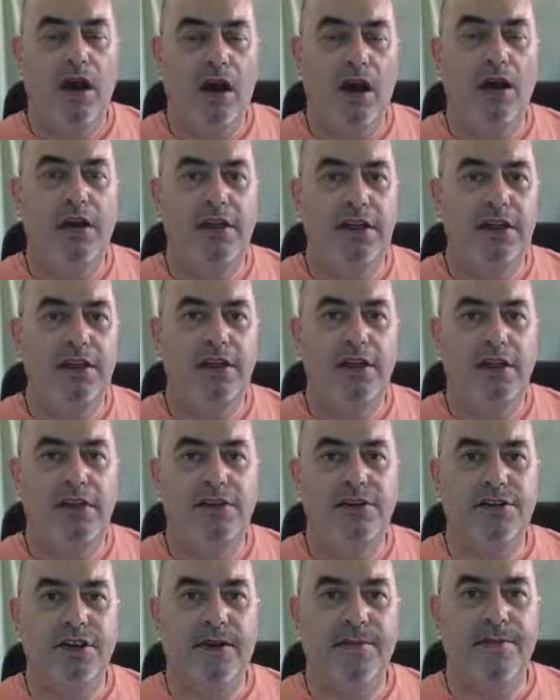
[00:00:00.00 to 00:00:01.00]
Are you going to
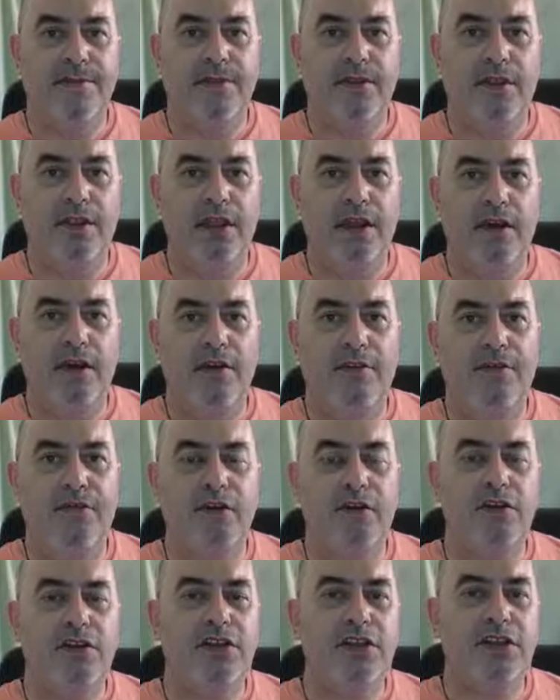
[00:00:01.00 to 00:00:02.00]
use it? Now, if
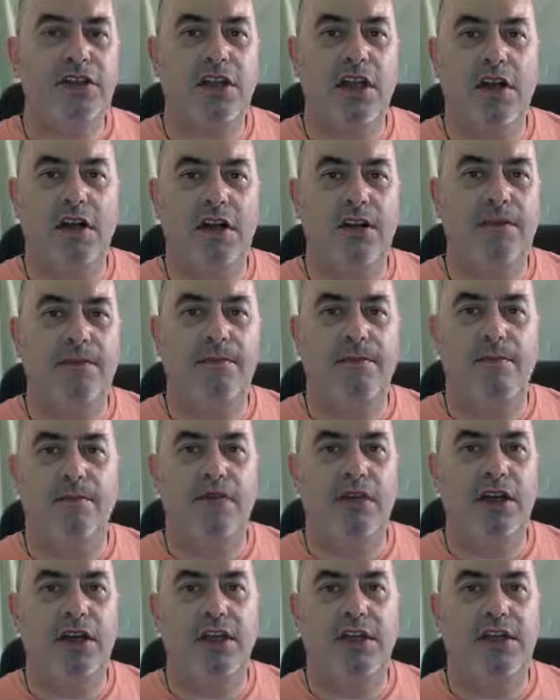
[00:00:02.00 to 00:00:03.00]
you're just going to
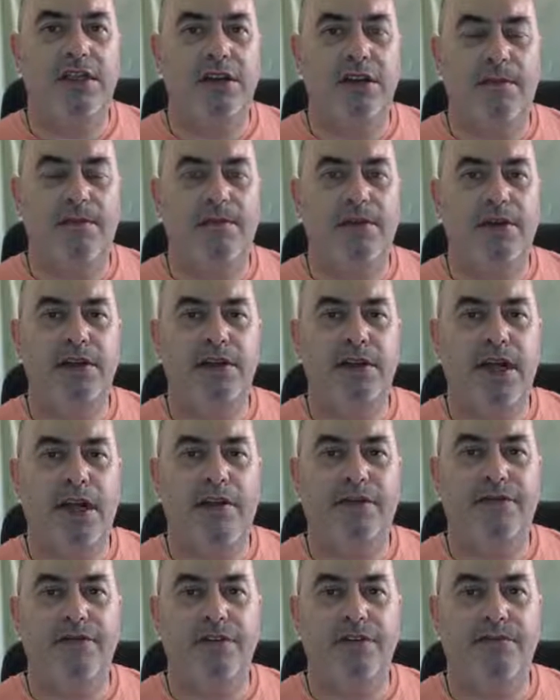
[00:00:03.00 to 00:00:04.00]
release a
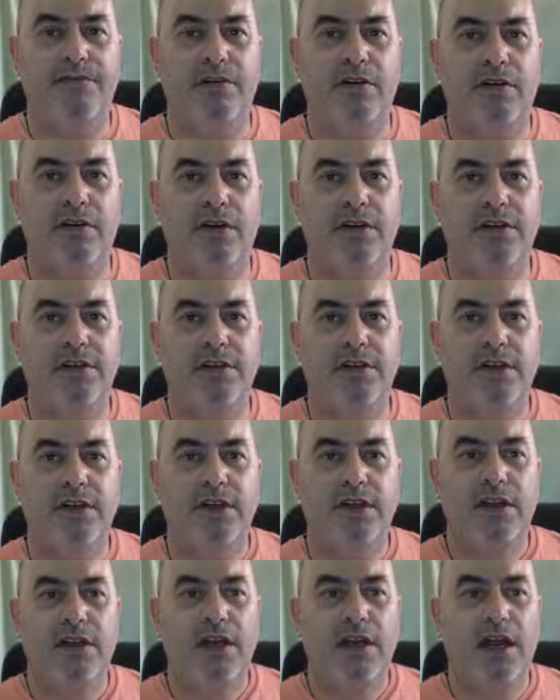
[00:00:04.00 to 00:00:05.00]
PDF as a product,
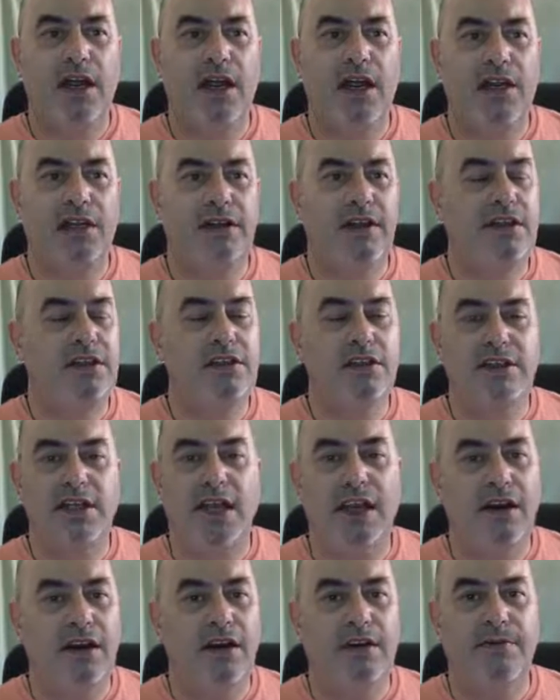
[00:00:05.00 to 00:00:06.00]
and they just
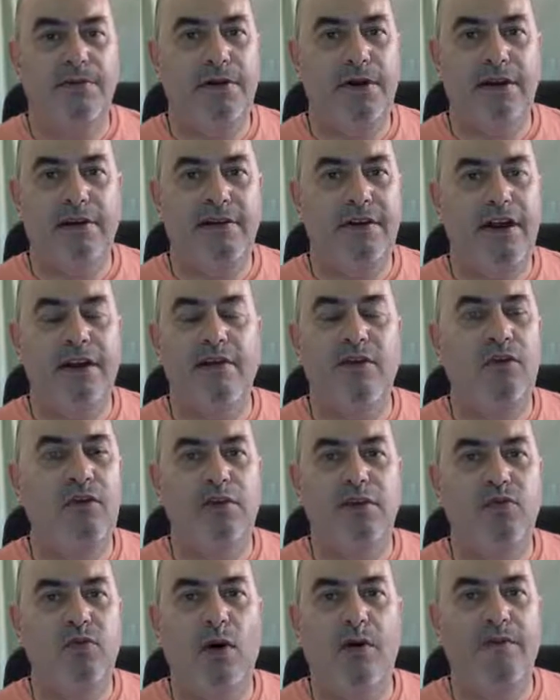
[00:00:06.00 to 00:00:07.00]
download a PDF, or
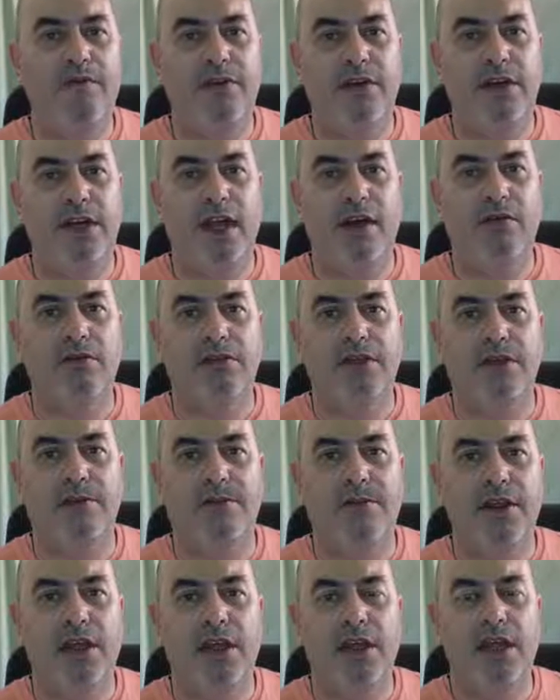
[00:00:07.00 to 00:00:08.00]
it's one video or
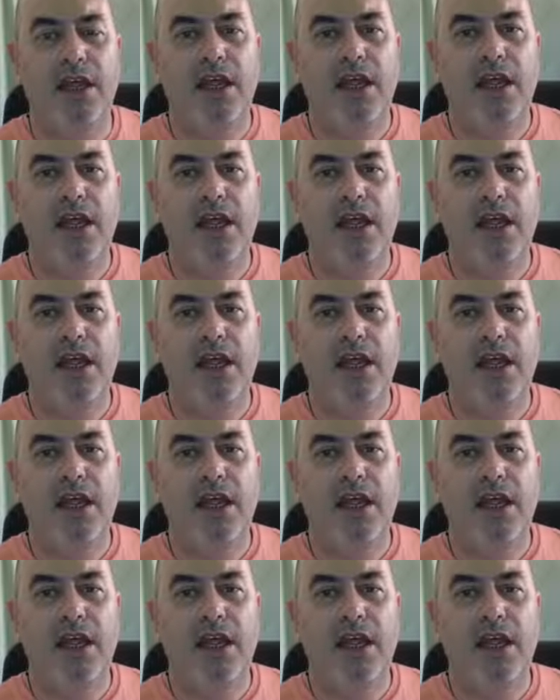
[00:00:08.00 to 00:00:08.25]
something,